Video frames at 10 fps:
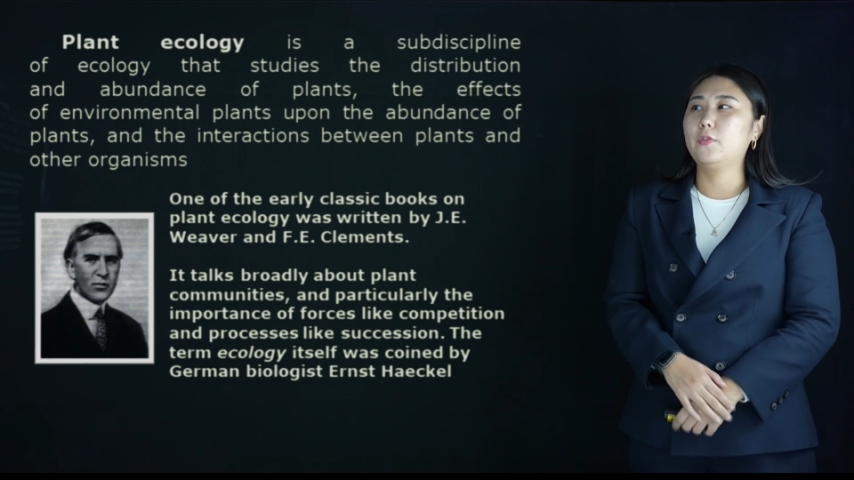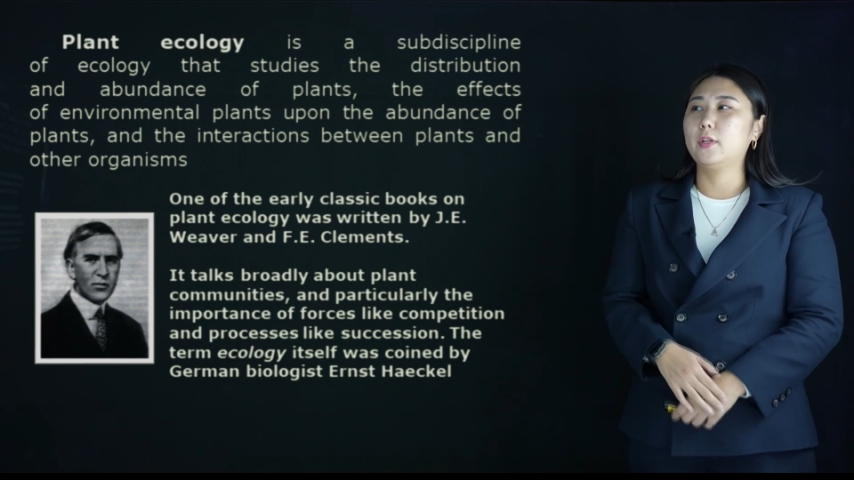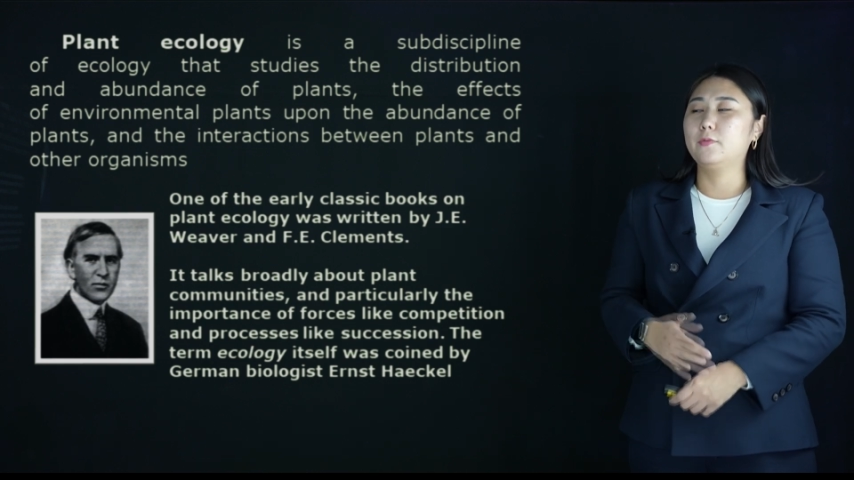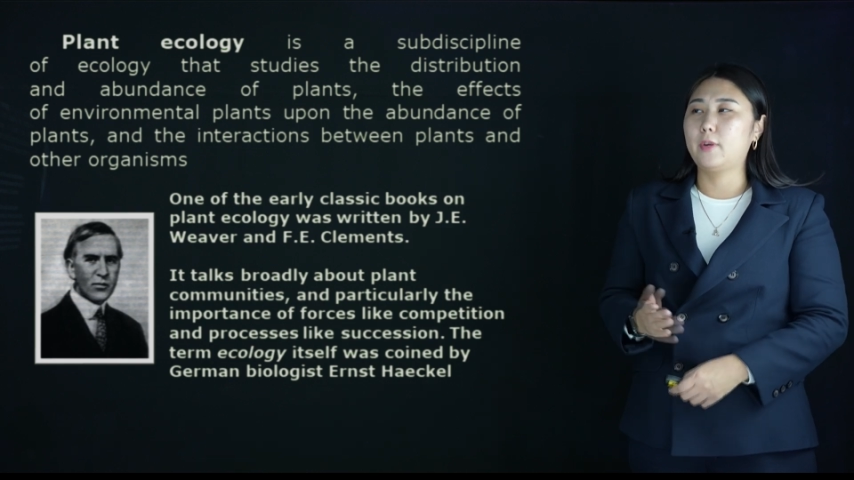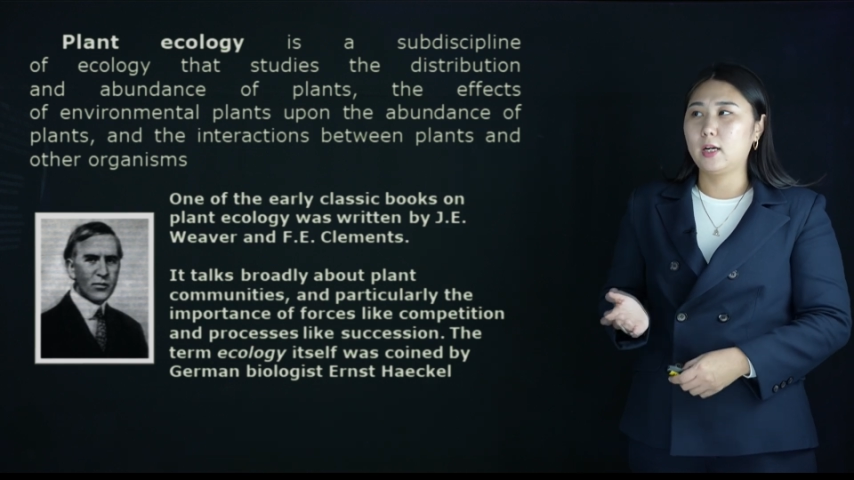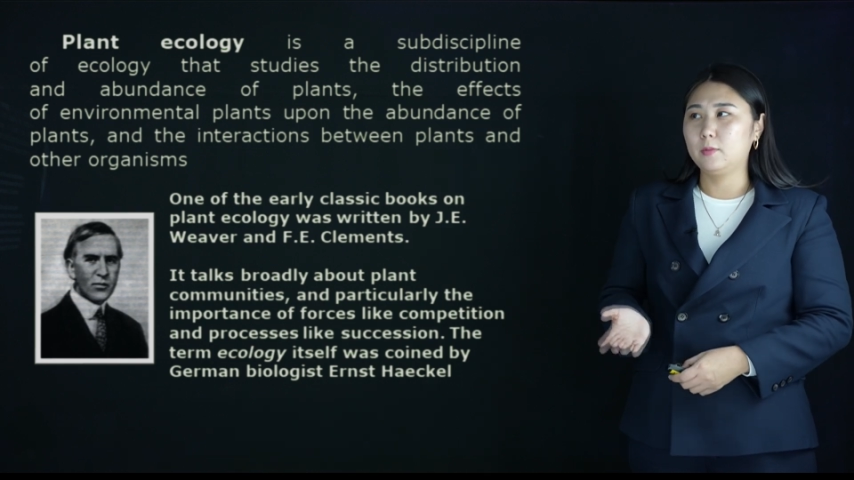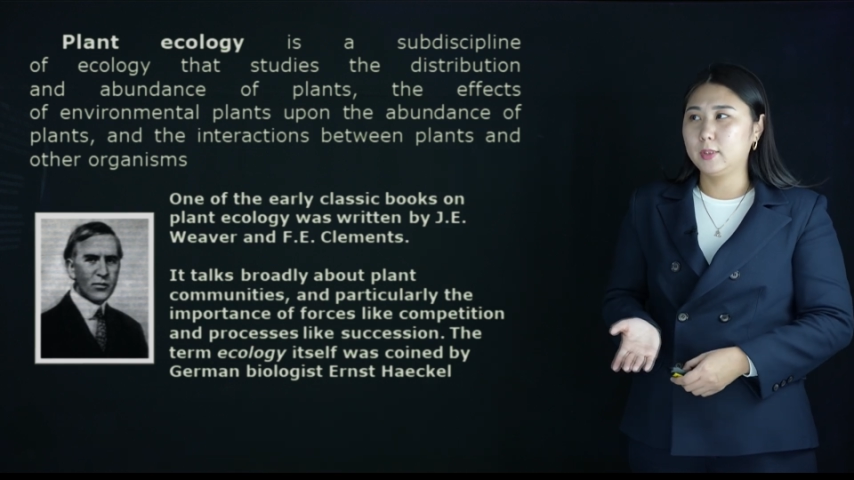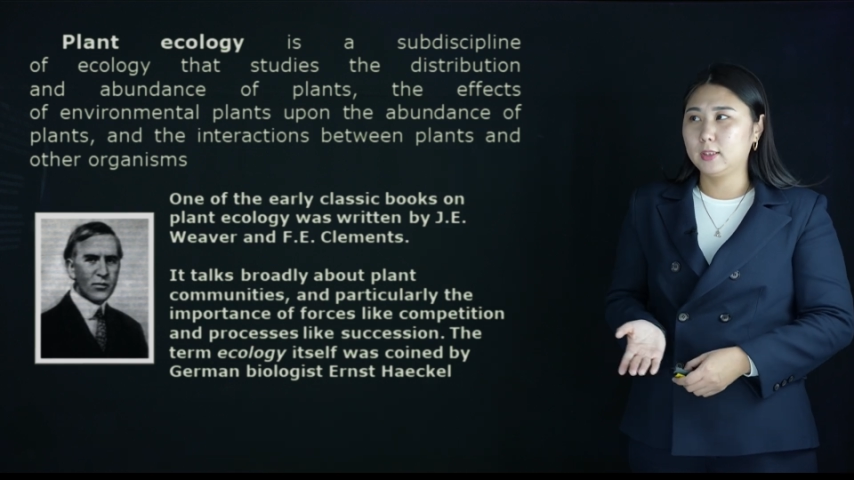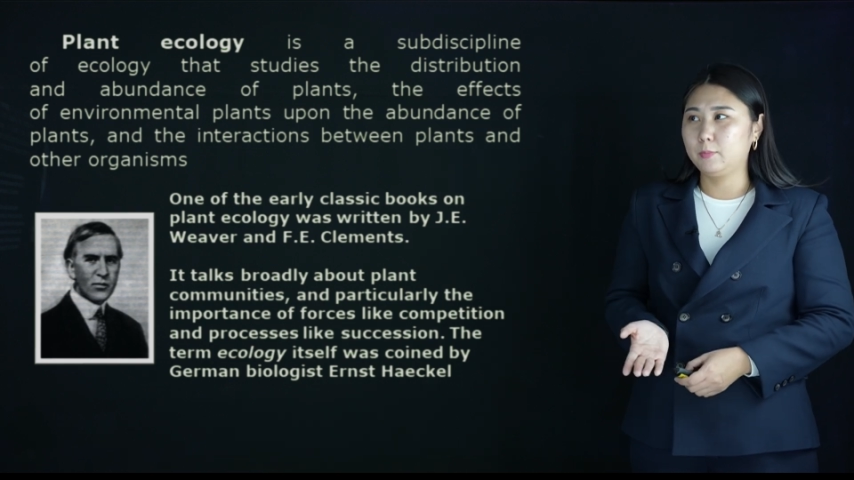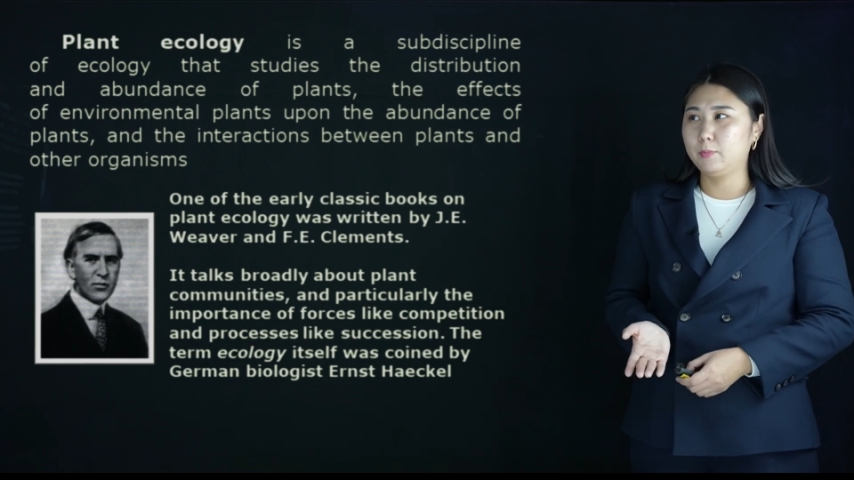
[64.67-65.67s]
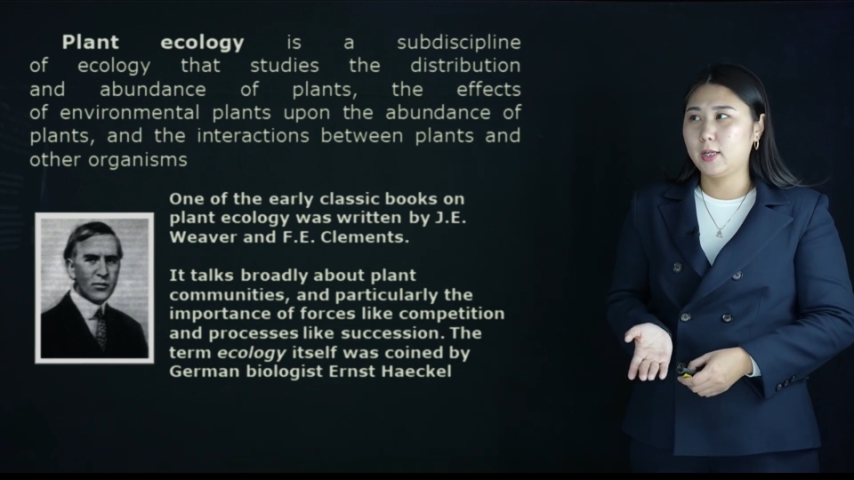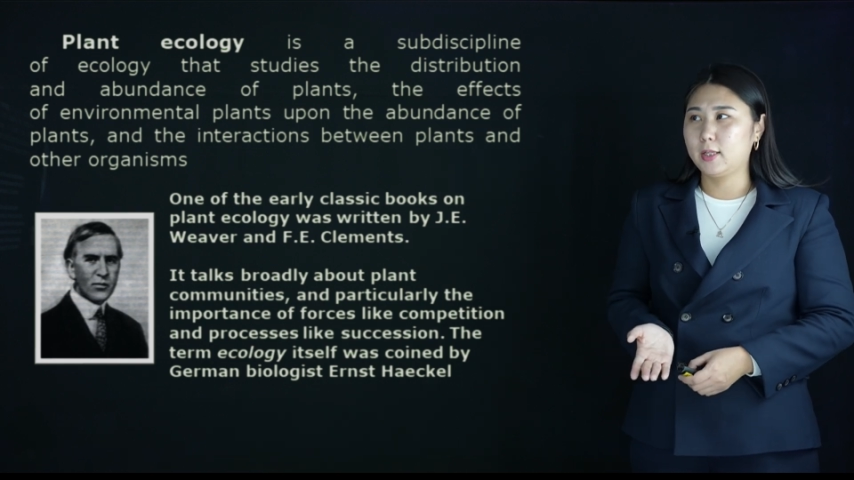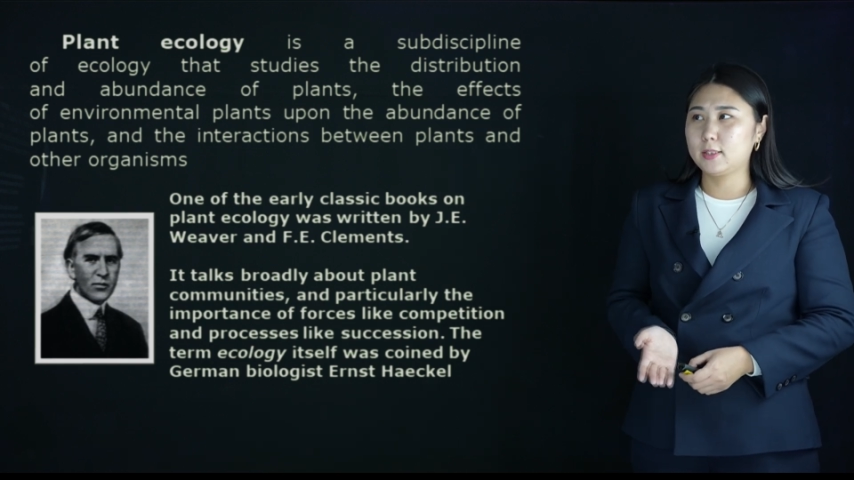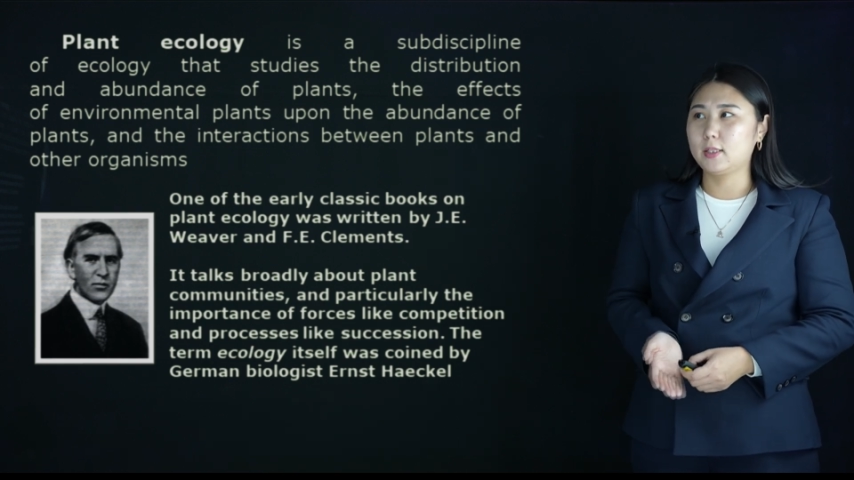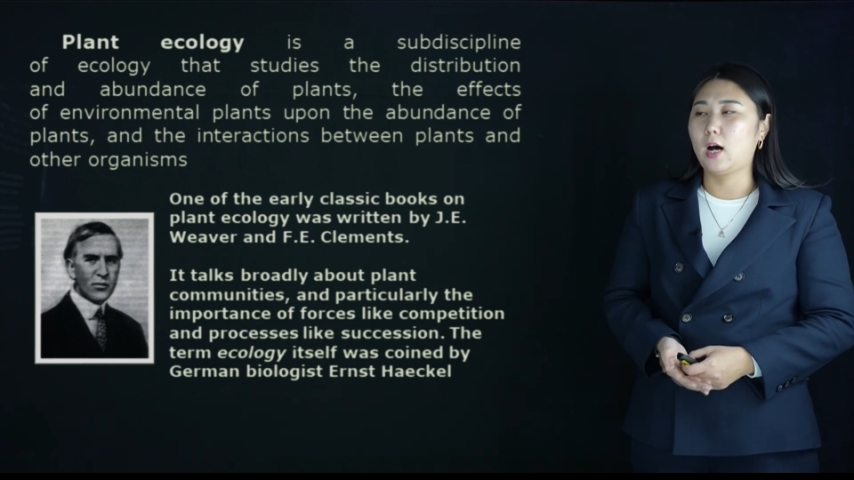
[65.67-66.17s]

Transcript: environmental plants